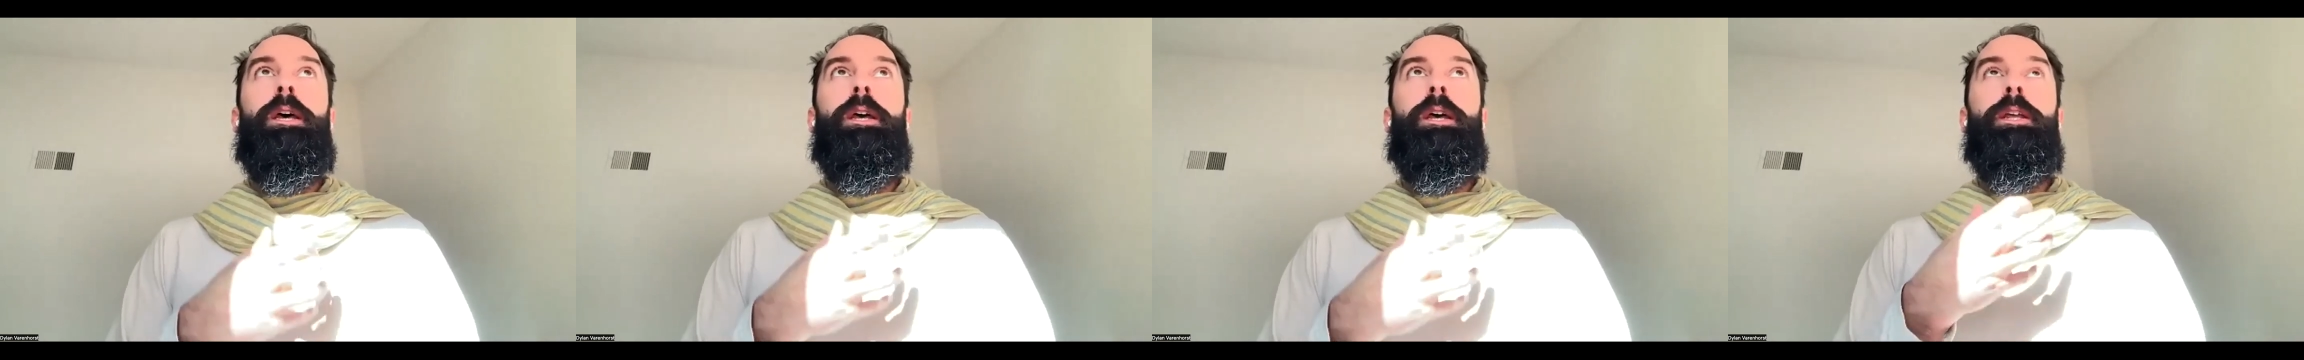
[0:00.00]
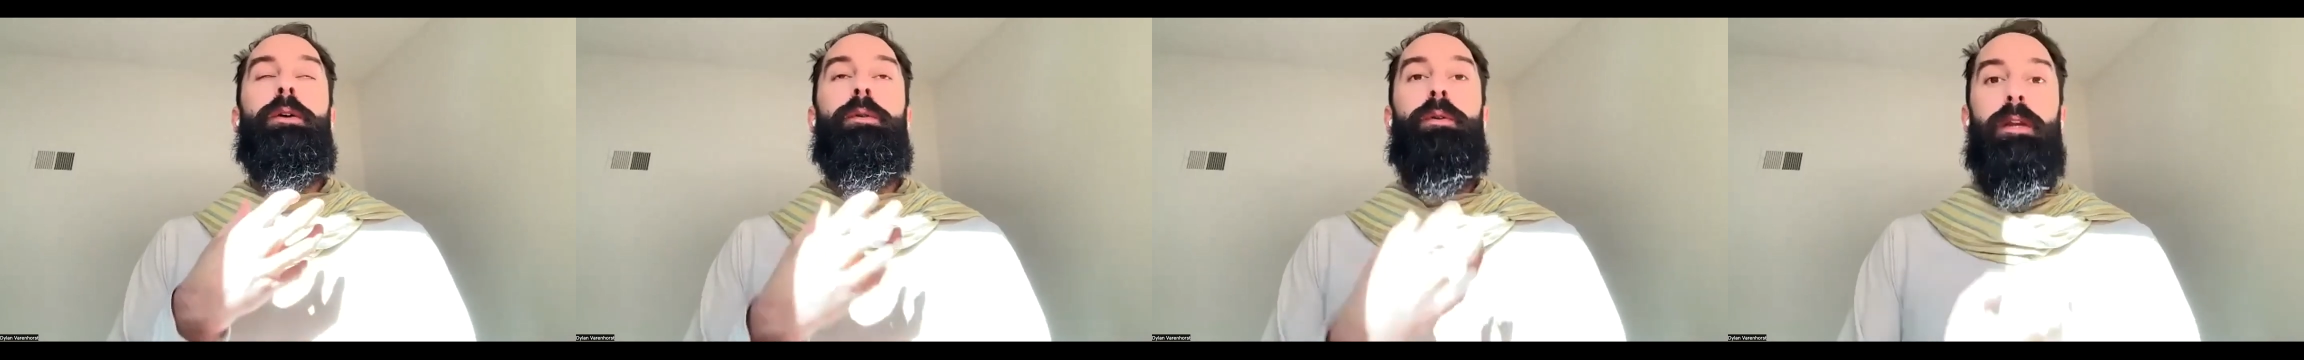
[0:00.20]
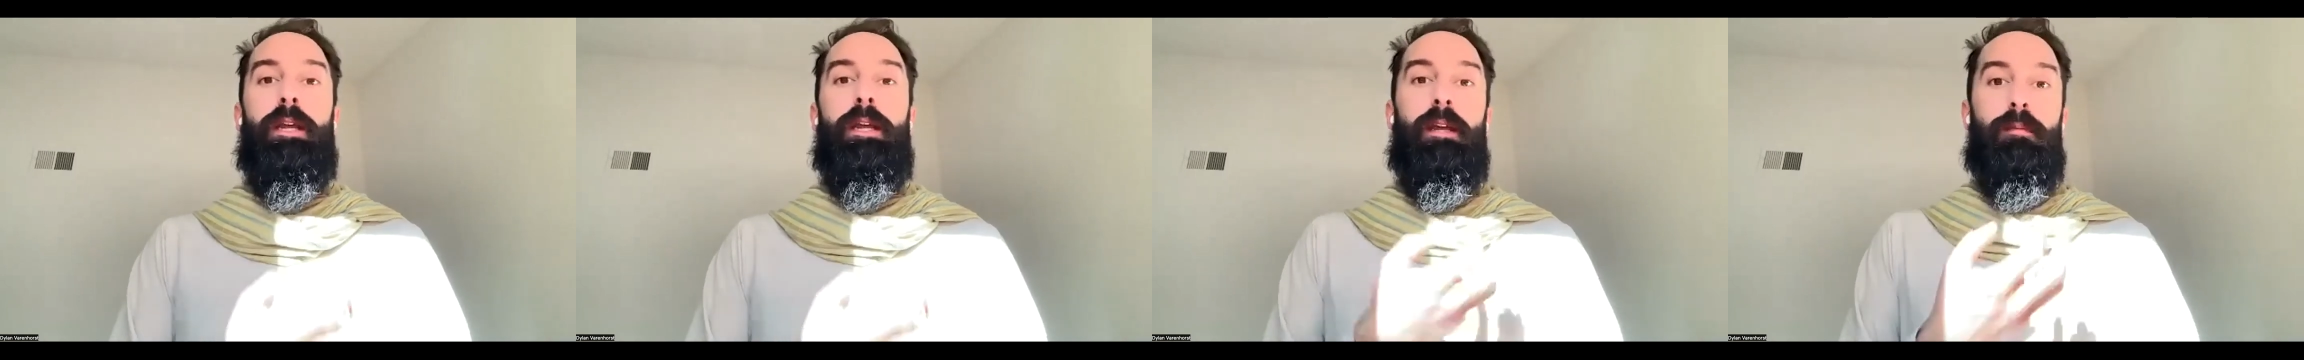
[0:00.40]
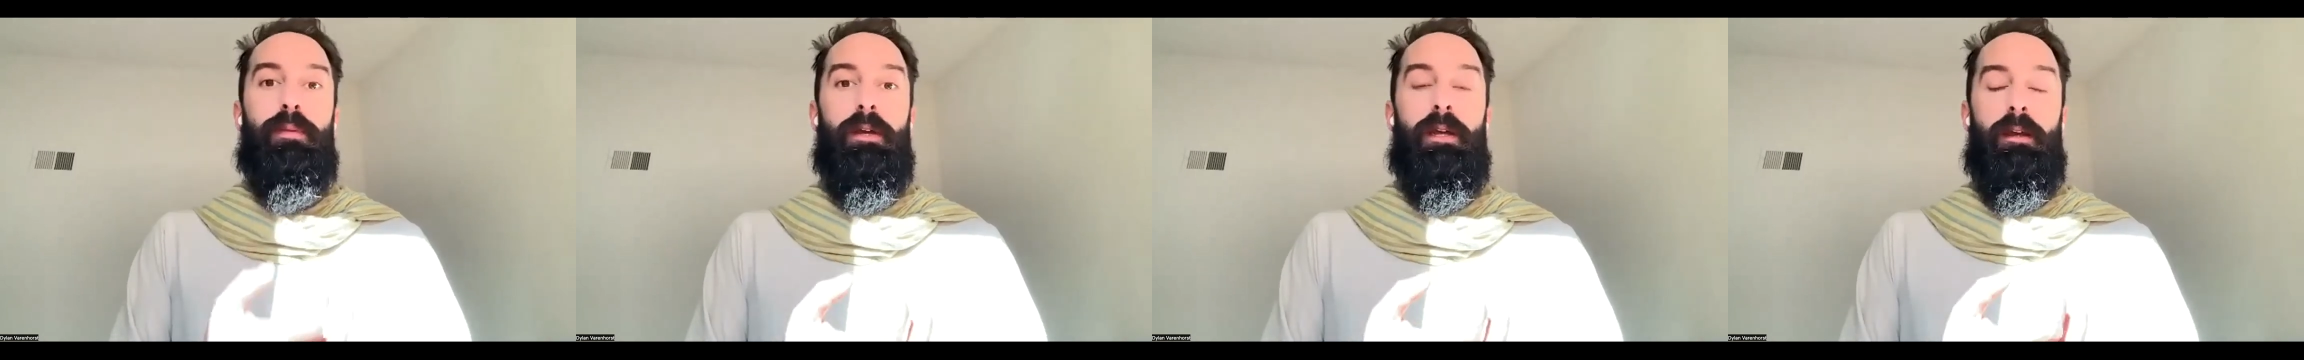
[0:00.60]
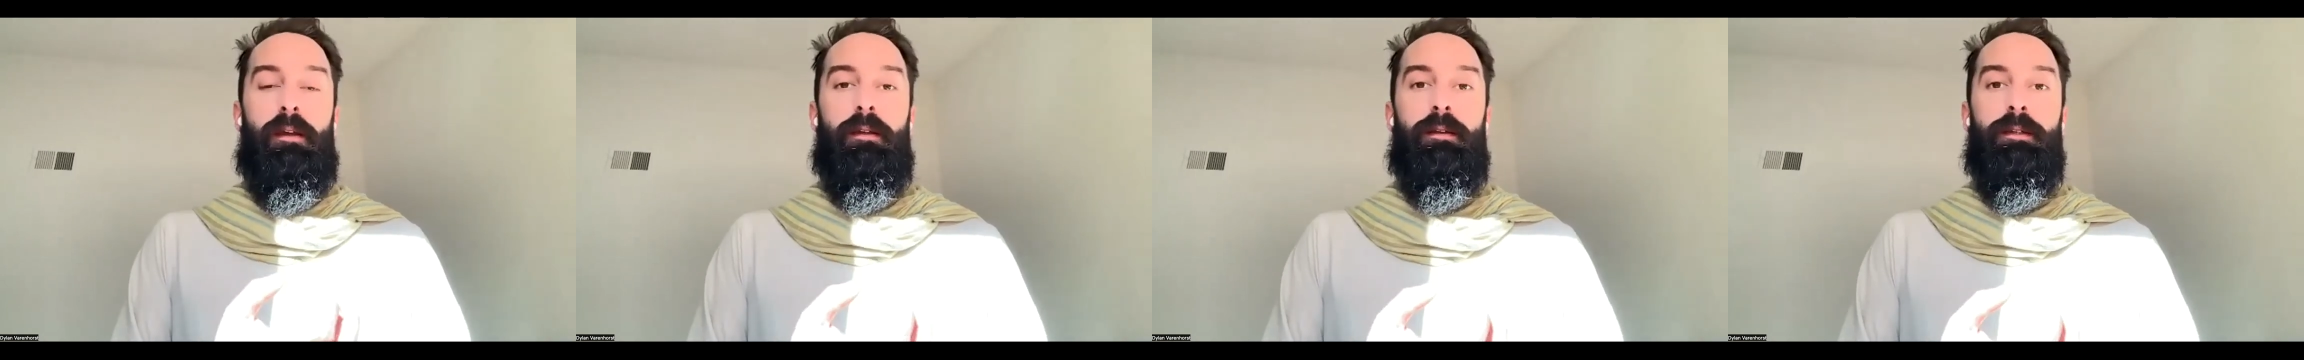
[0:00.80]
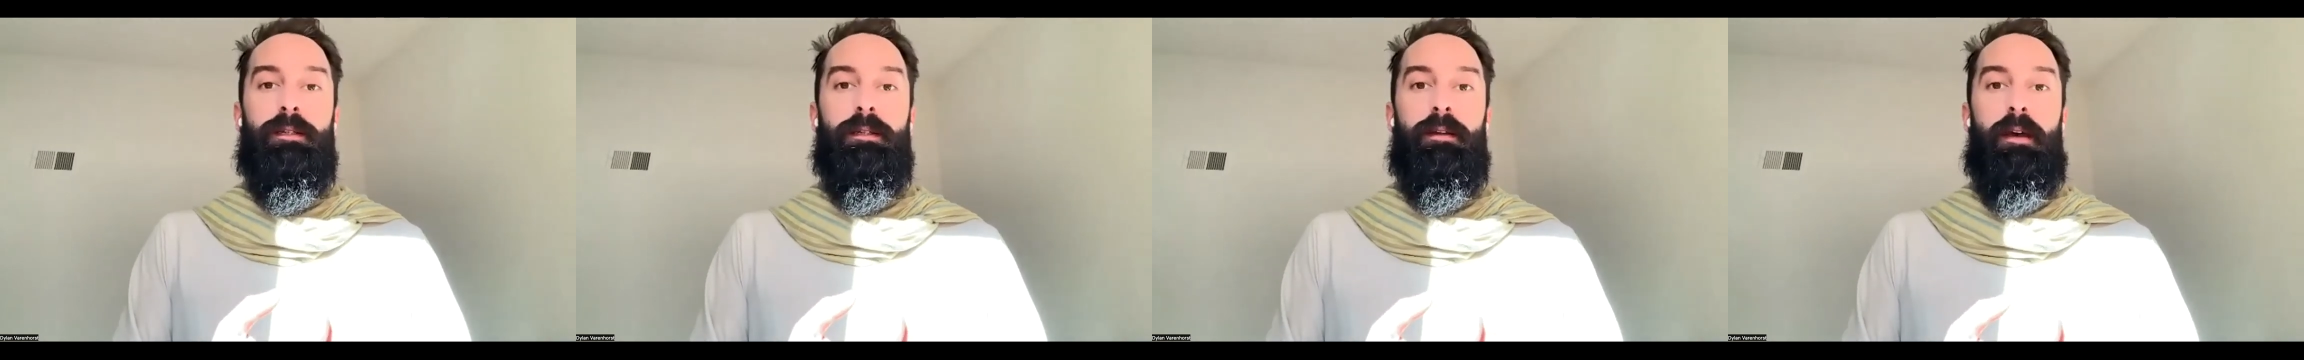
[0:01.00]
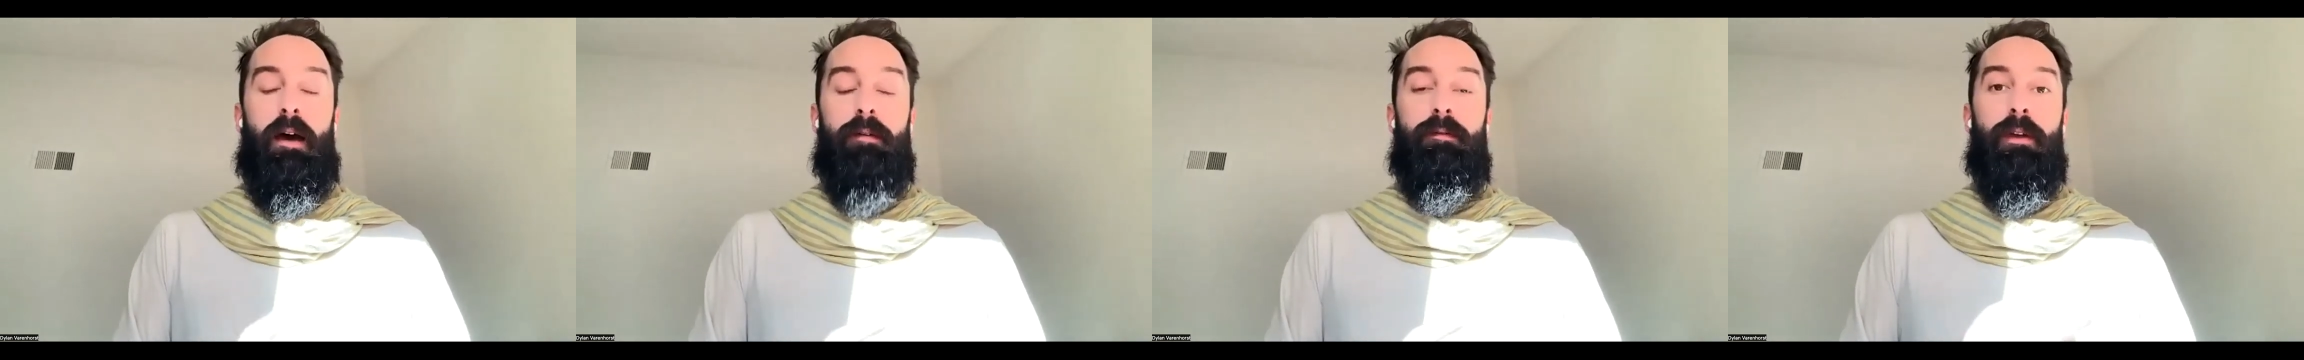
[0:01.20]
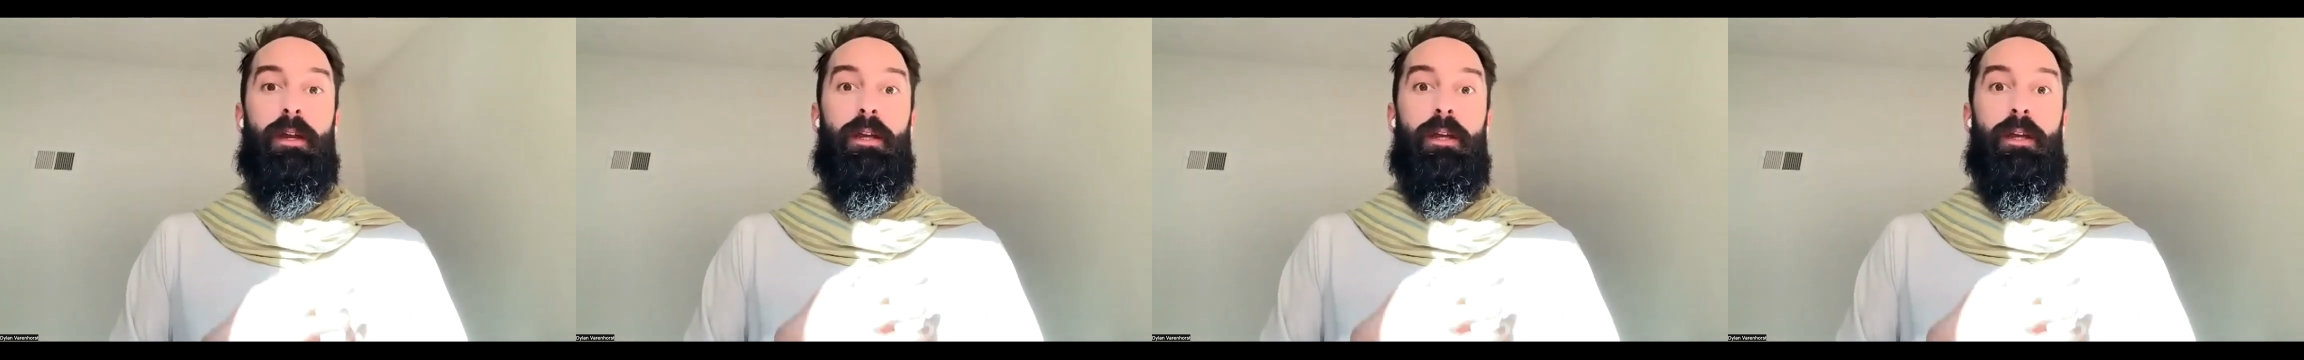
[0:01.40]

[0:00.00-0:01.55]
unique beings having